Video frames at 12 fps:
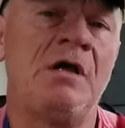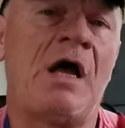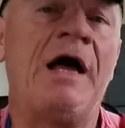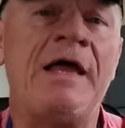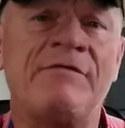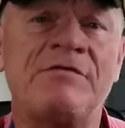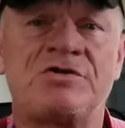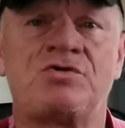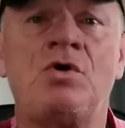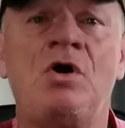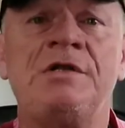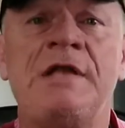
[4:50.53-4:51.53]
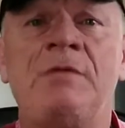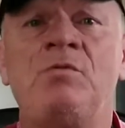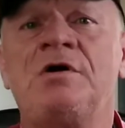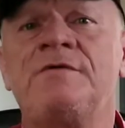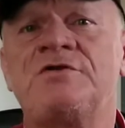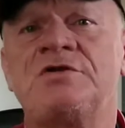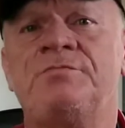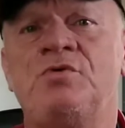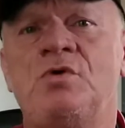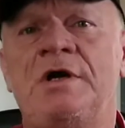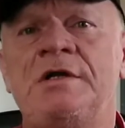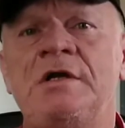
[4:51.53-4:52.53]
I have a strong network of
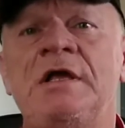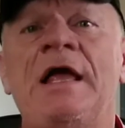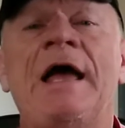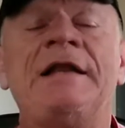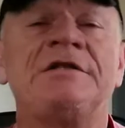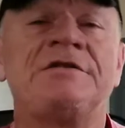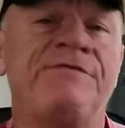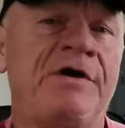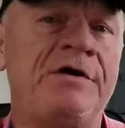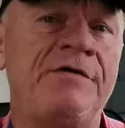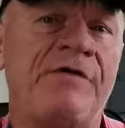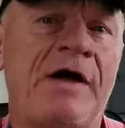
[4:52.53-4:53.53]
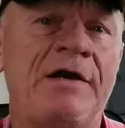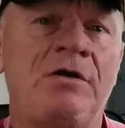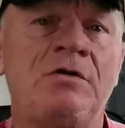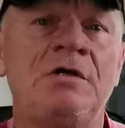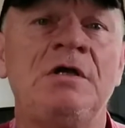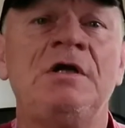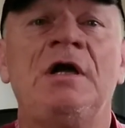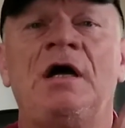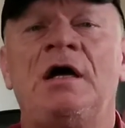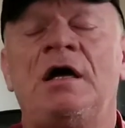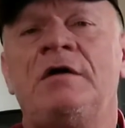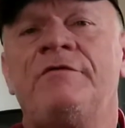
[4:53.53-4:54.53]
support, and it's very vital
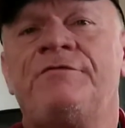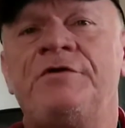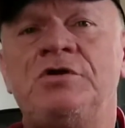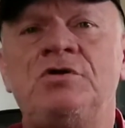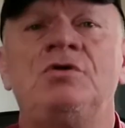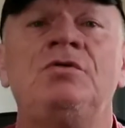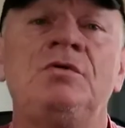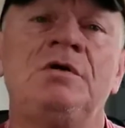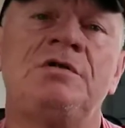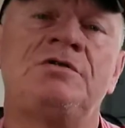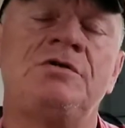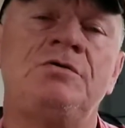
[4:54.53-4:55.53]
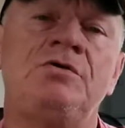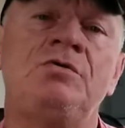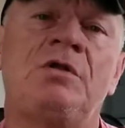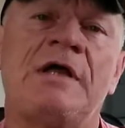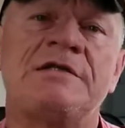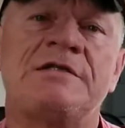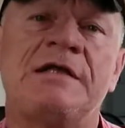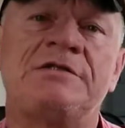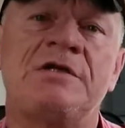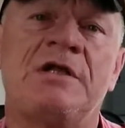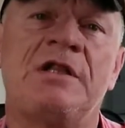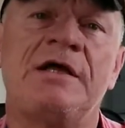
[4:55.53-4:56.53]
for you to utilize that
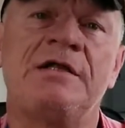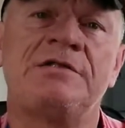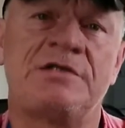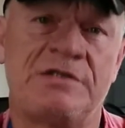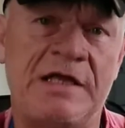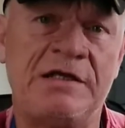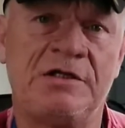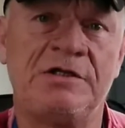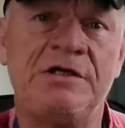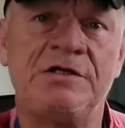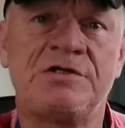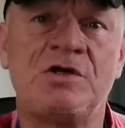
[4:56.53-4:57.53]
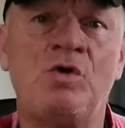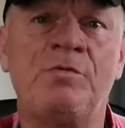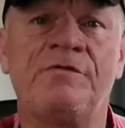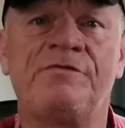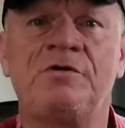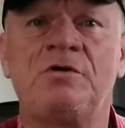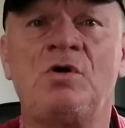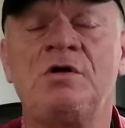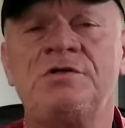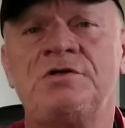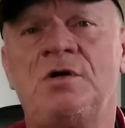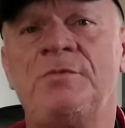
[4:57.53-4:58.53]
to stay clean and sober for
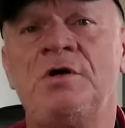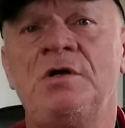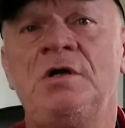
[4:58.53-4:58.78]
long term.